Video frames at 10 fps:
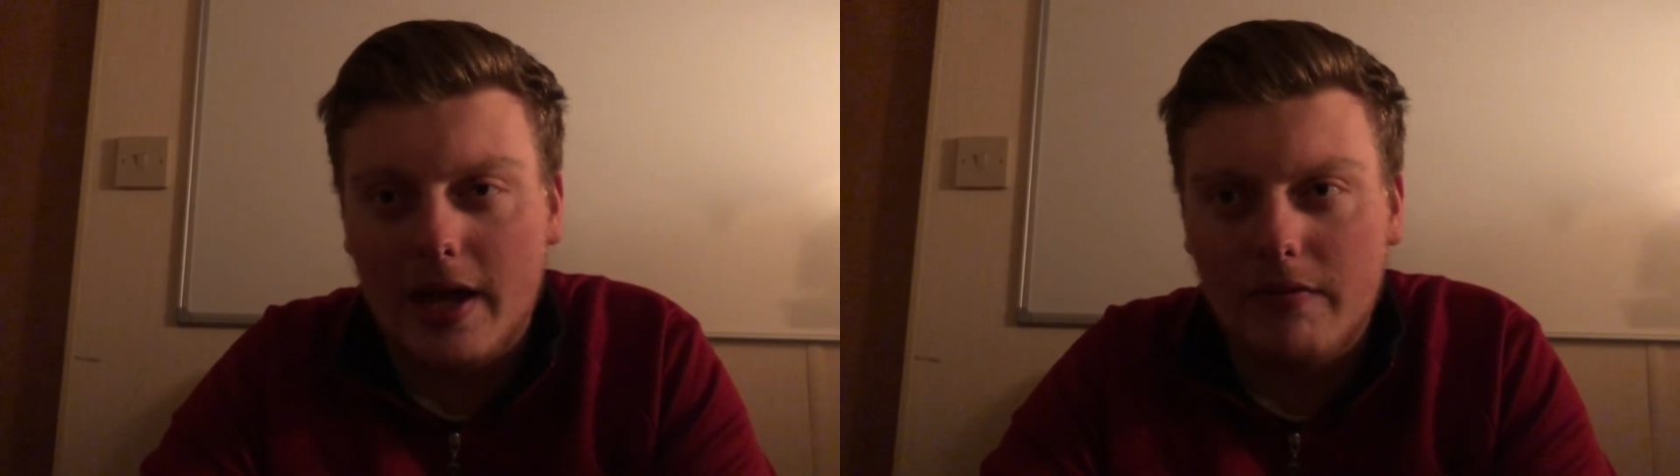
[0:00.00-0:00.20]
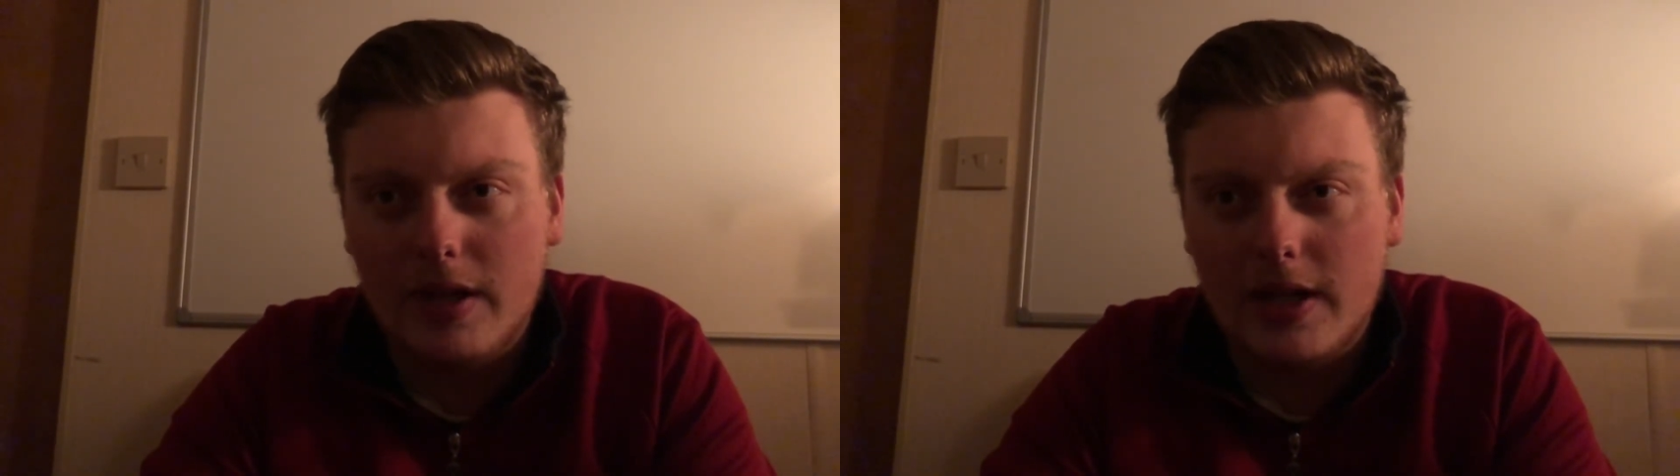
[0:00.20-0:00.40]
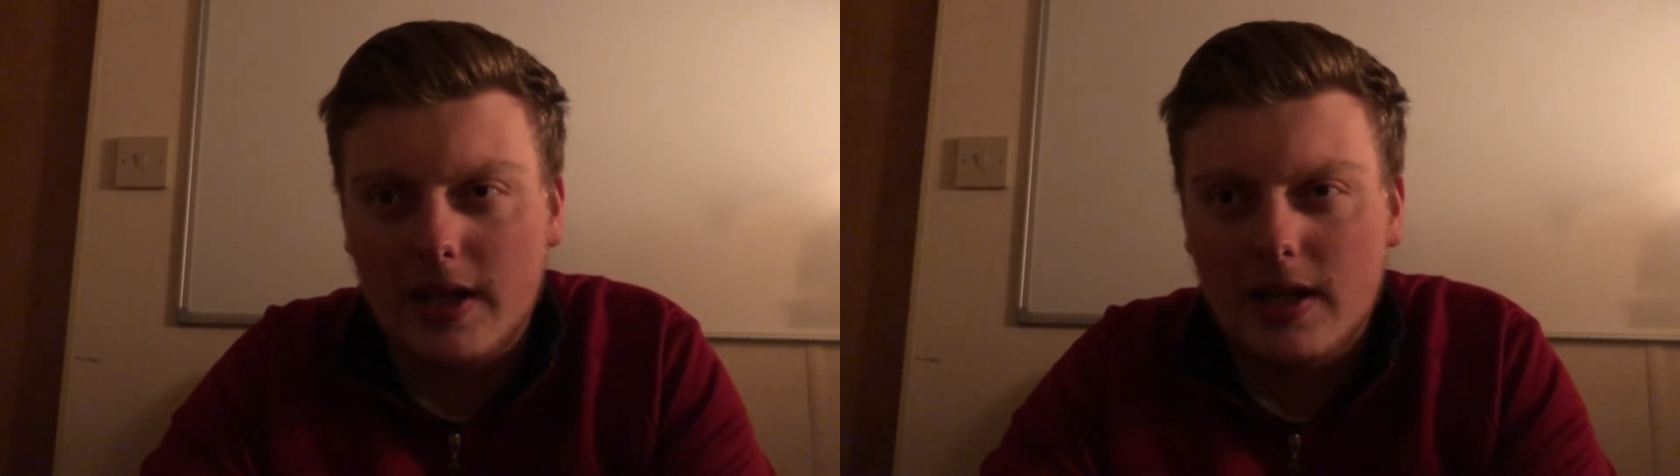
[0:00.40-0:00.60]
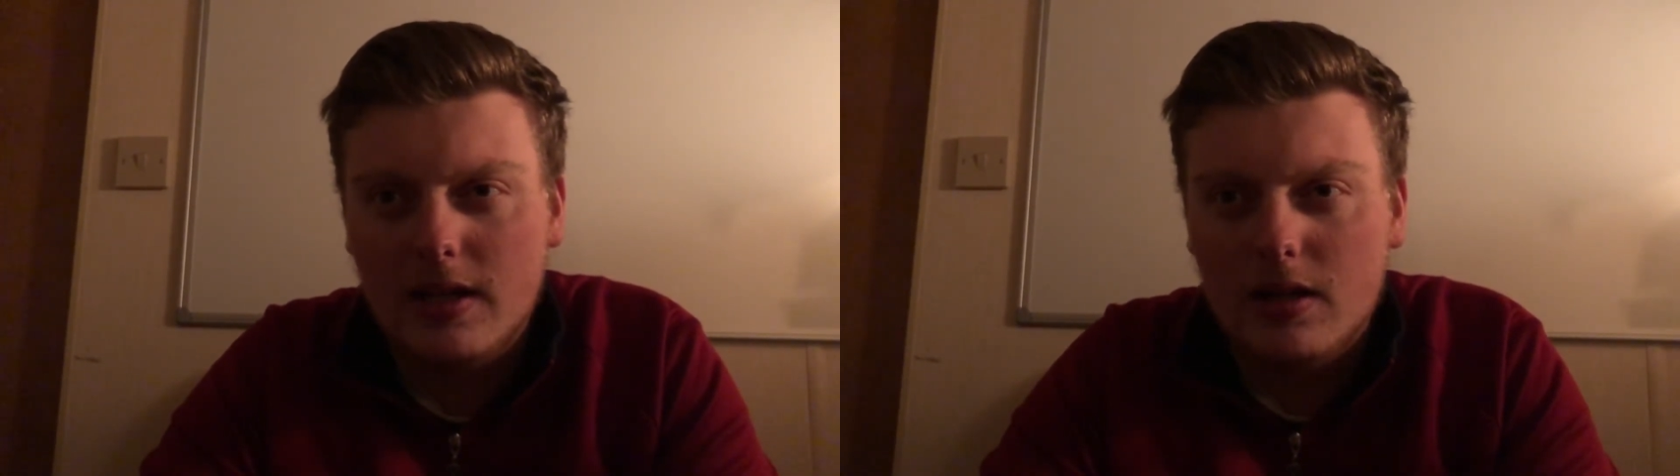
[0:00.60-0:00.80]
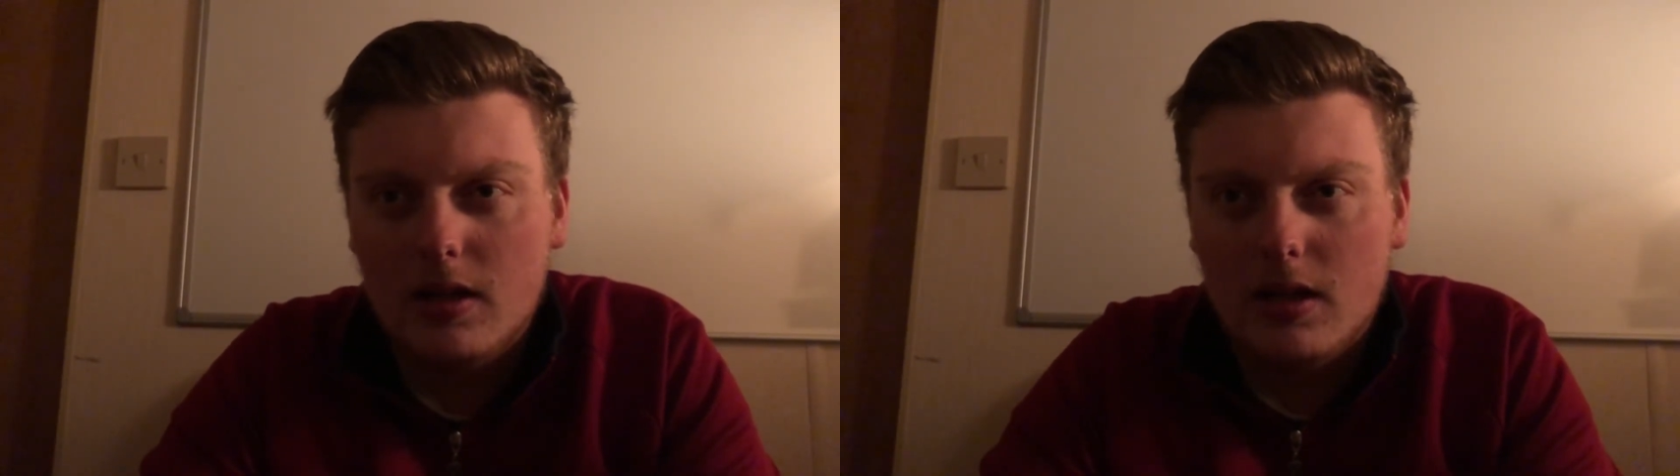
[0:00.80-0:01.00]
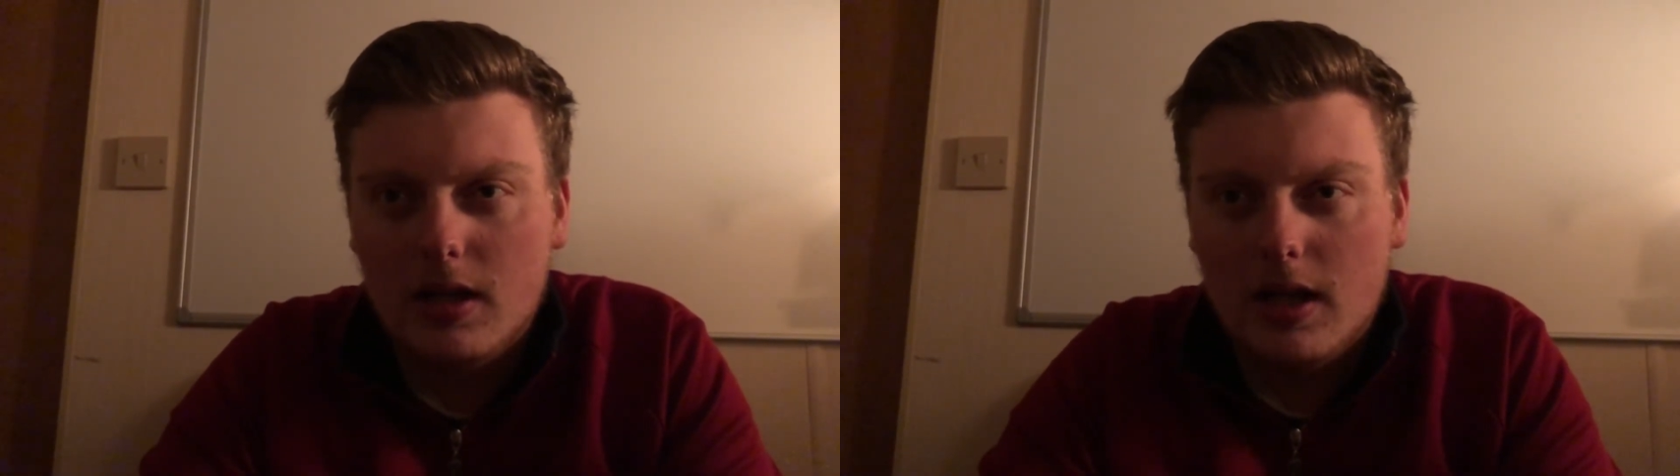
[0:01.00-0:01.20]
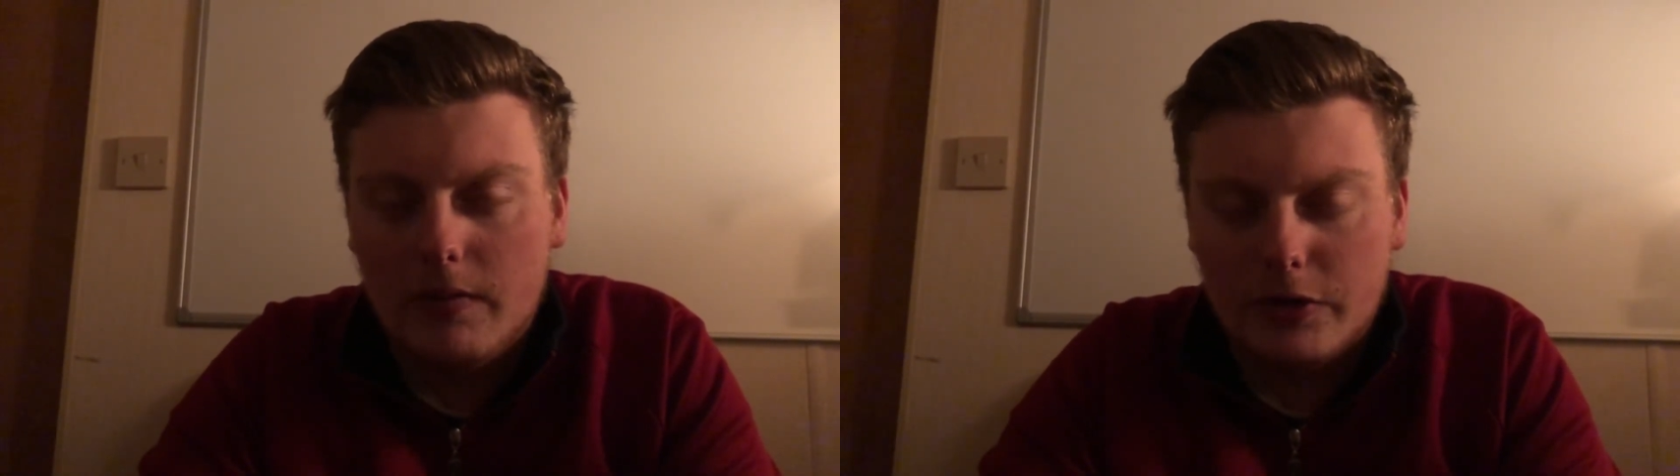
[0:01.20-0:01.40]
I think it